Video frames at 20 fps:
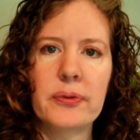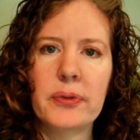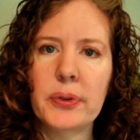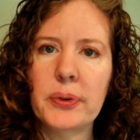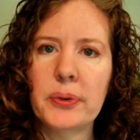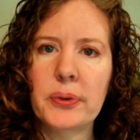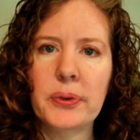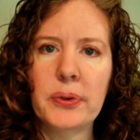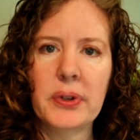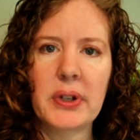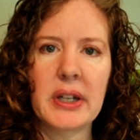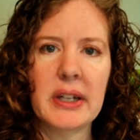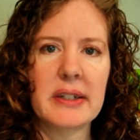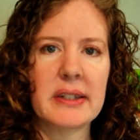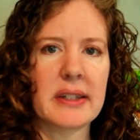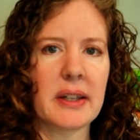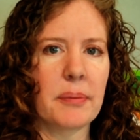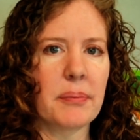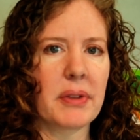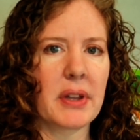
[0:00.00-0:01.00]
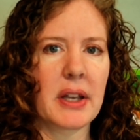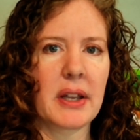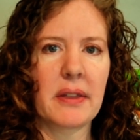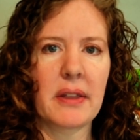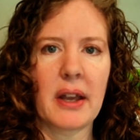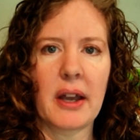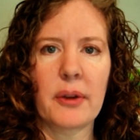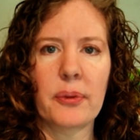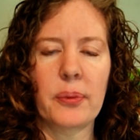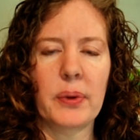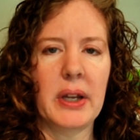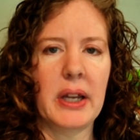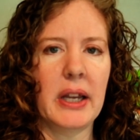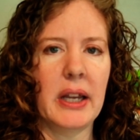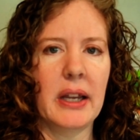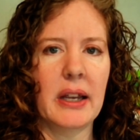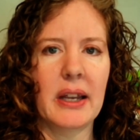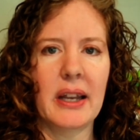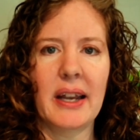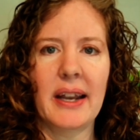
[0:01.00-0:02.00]
Food is something that
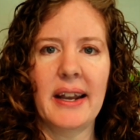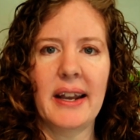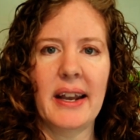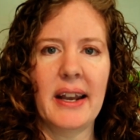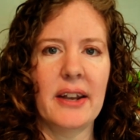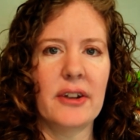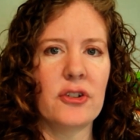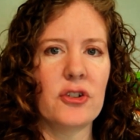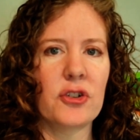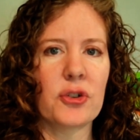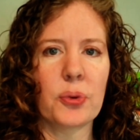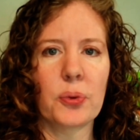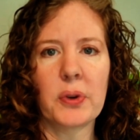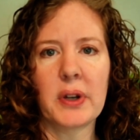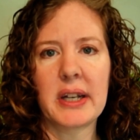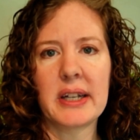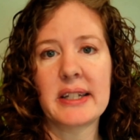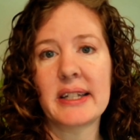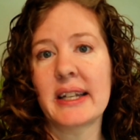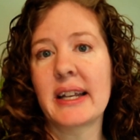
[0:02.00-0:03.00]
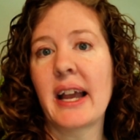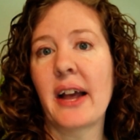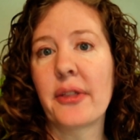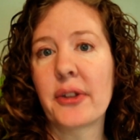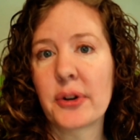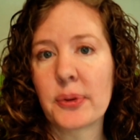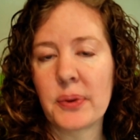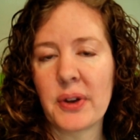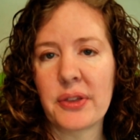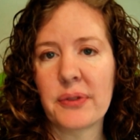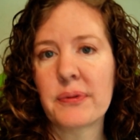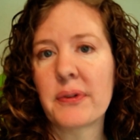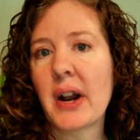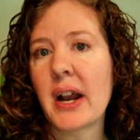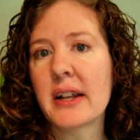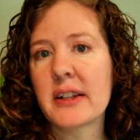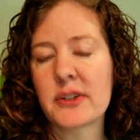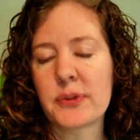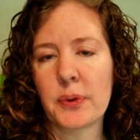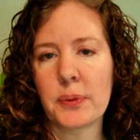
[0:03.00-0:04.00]
we enjoy together with
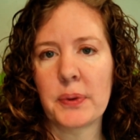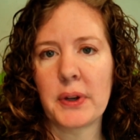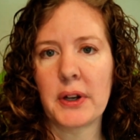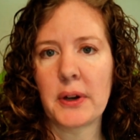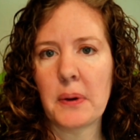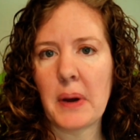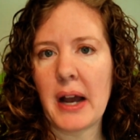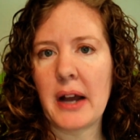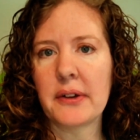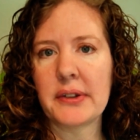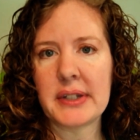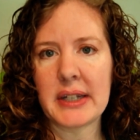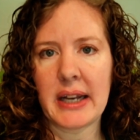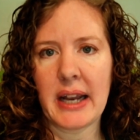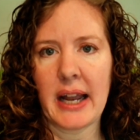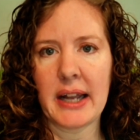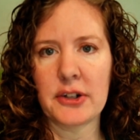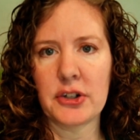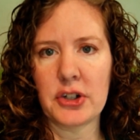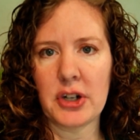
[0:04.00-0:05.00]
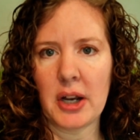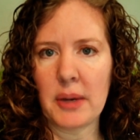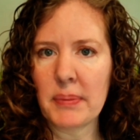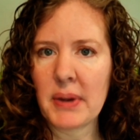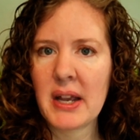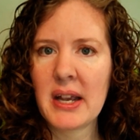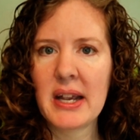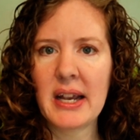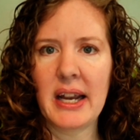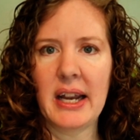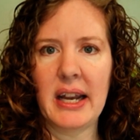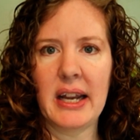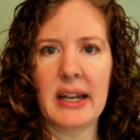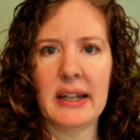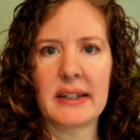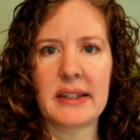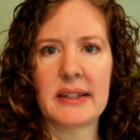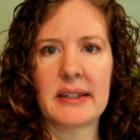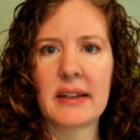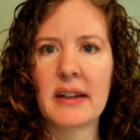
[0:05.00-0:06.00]
friends when we go out to catch up.
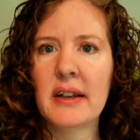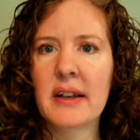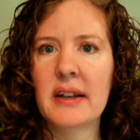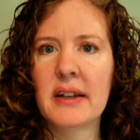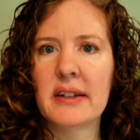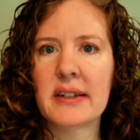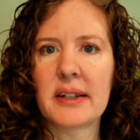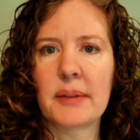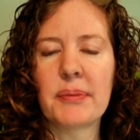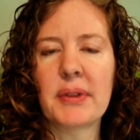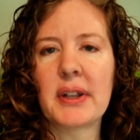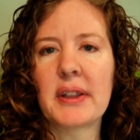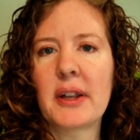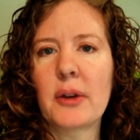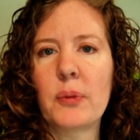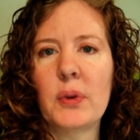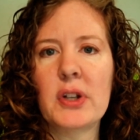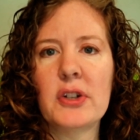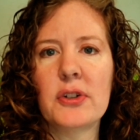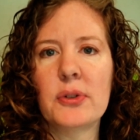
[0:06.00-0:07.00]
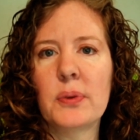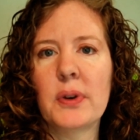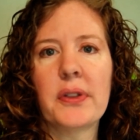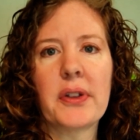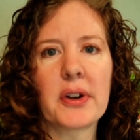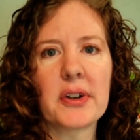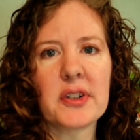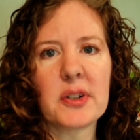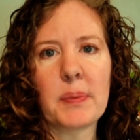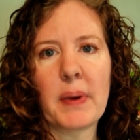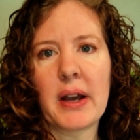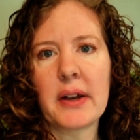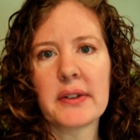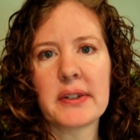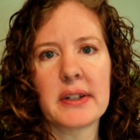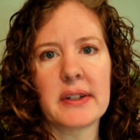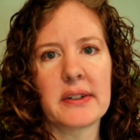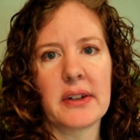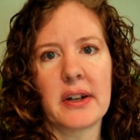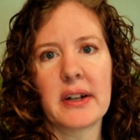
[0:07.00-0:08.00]
It's something that we do with our
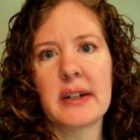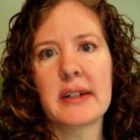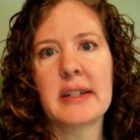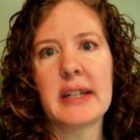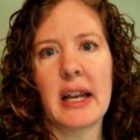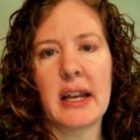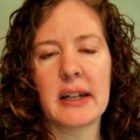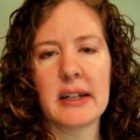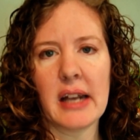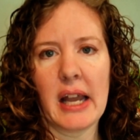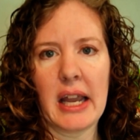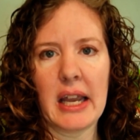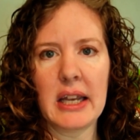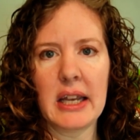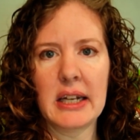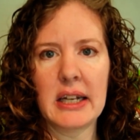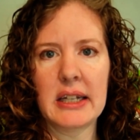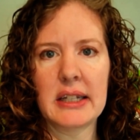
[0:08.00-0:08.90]
spouses on a date night.